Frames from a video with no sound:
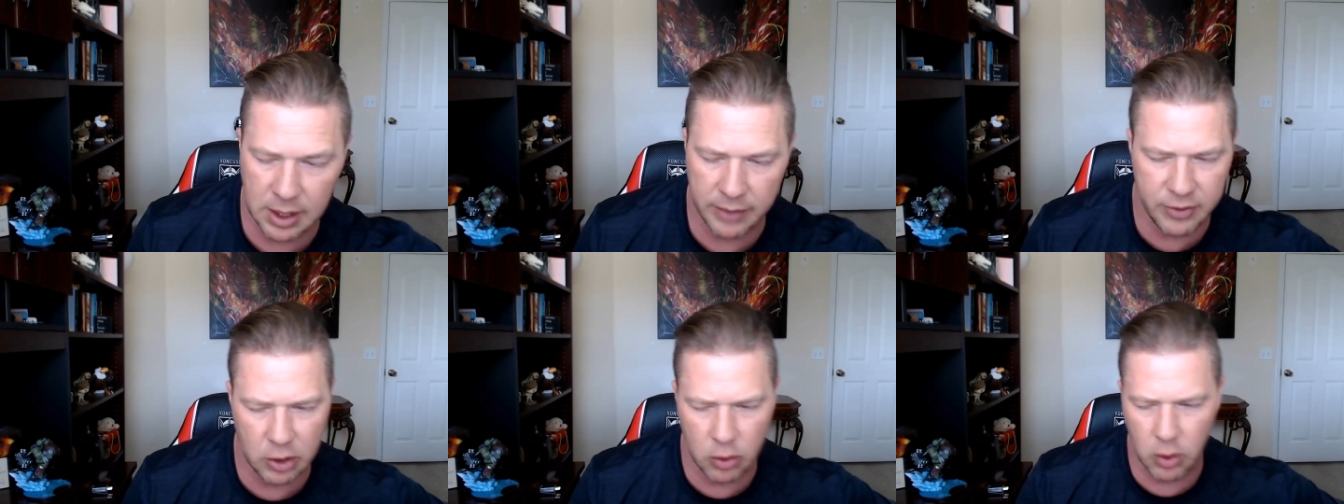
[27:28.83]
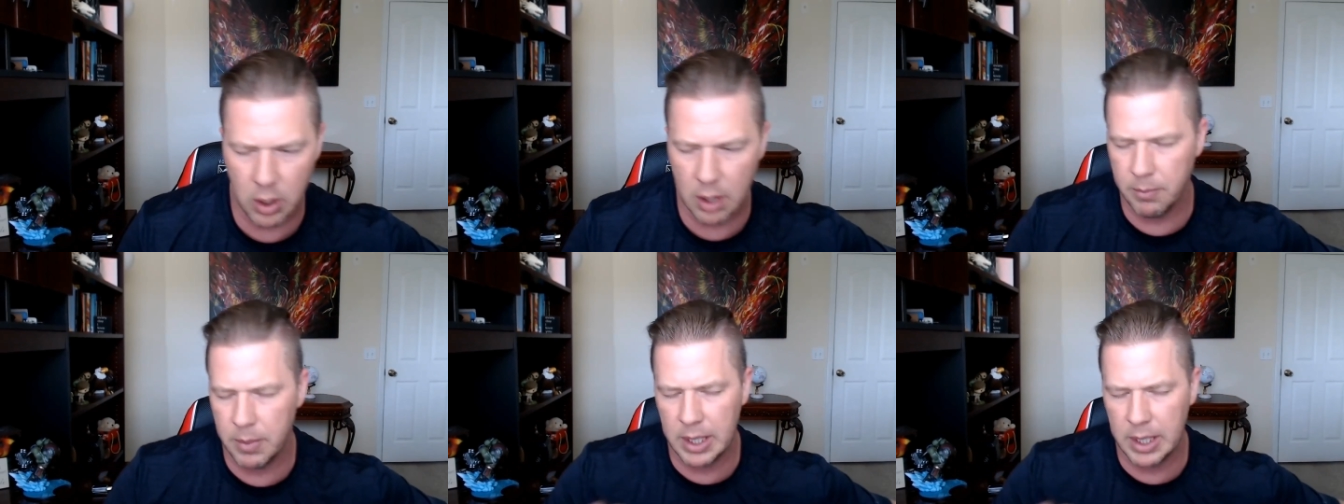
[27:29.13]
you have to
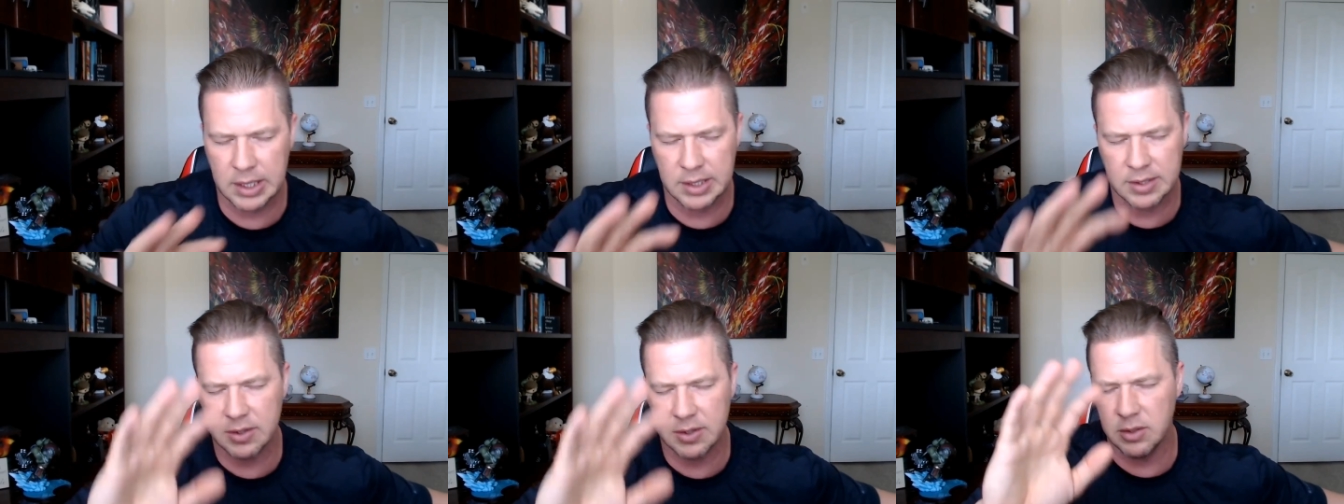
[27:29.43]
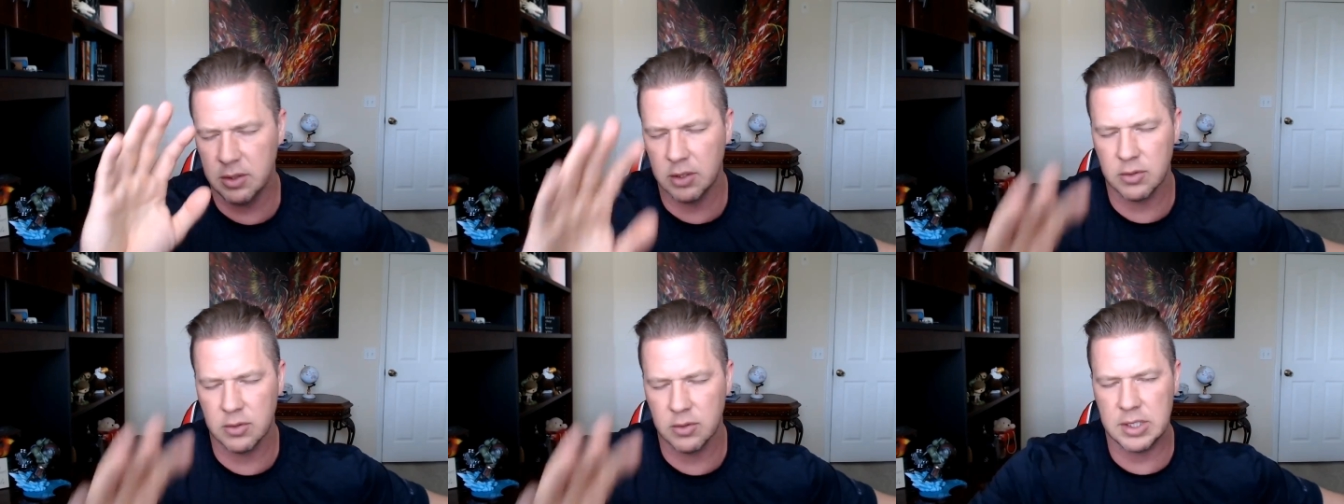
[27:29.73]
go out and buy this
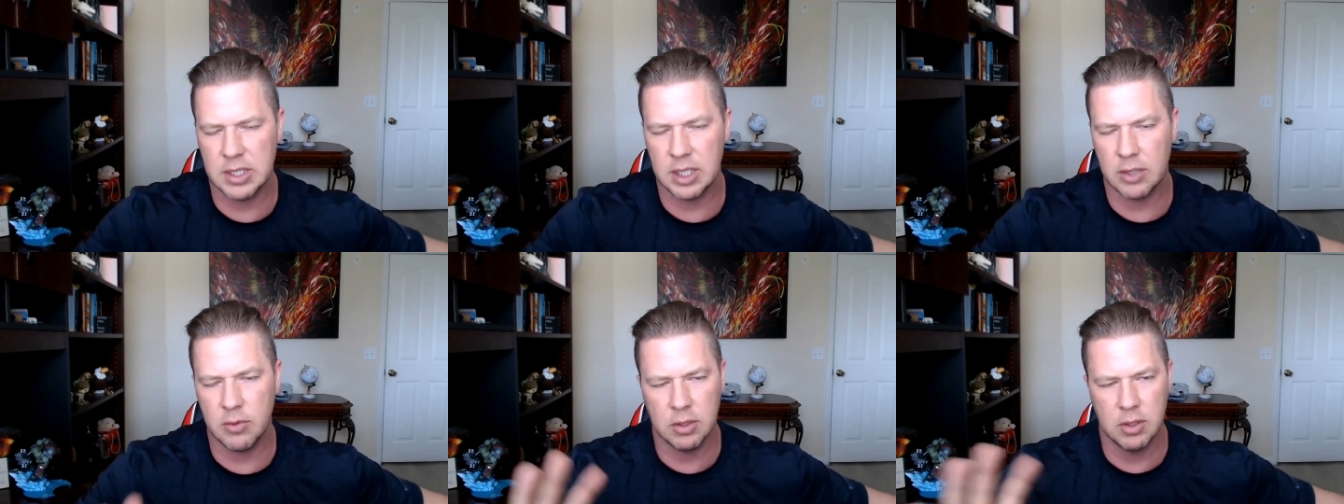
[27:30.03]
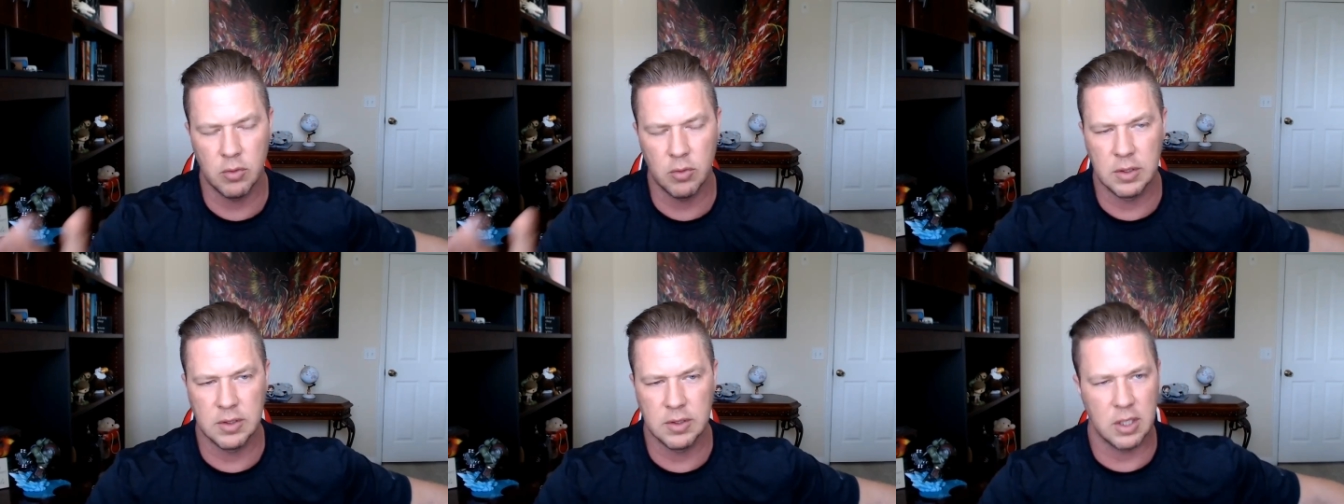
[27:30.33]
you know stick with
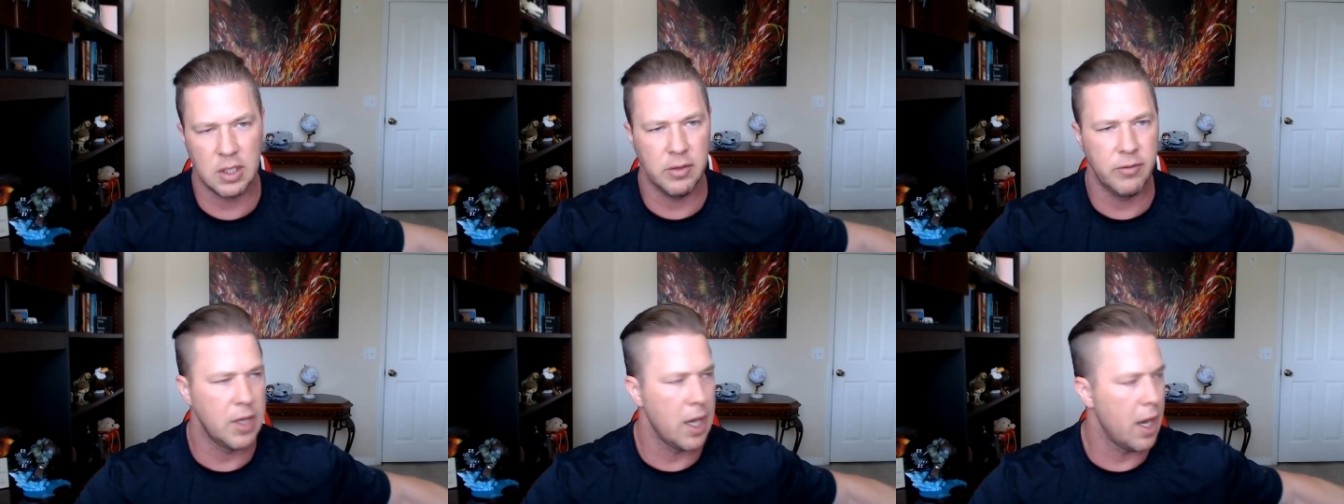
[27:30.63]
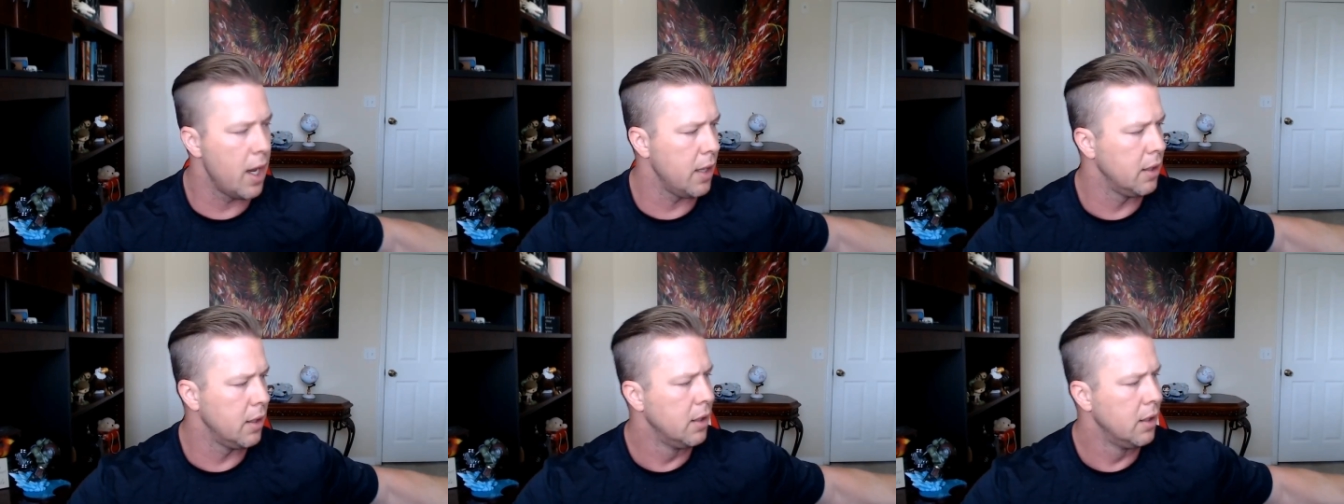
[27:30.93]
the ones that you've
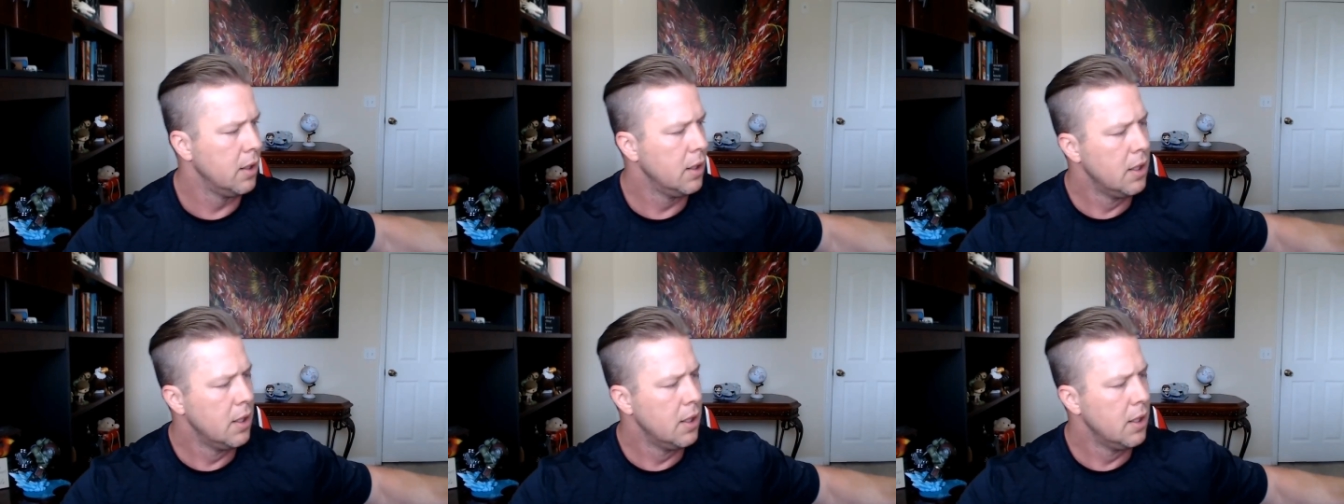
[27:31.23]
got